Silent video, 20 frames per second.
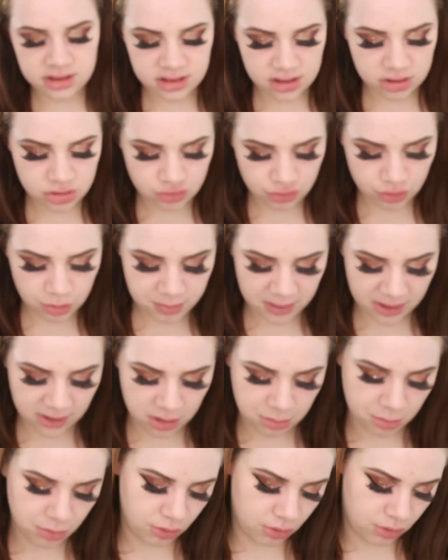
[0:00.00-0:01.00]
is the Drew
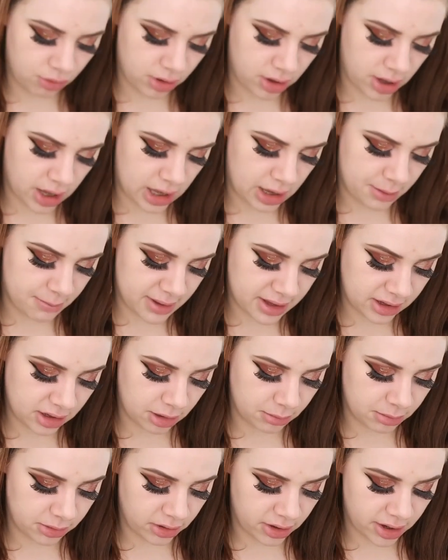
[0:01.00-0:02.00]
Barrymore
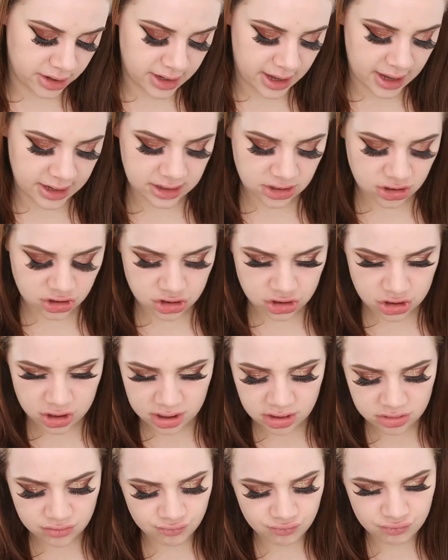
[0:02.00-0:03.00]
makeup line, and it's
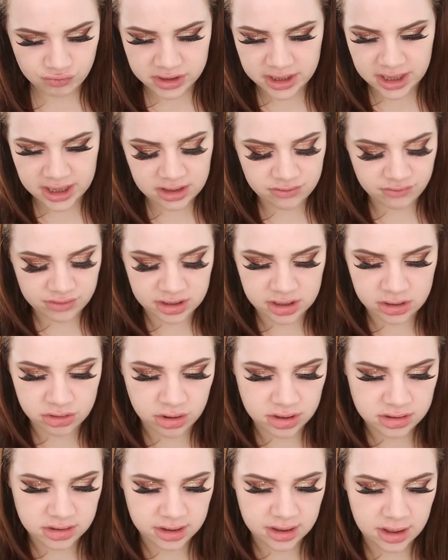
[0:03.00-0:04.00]
just really, really nice.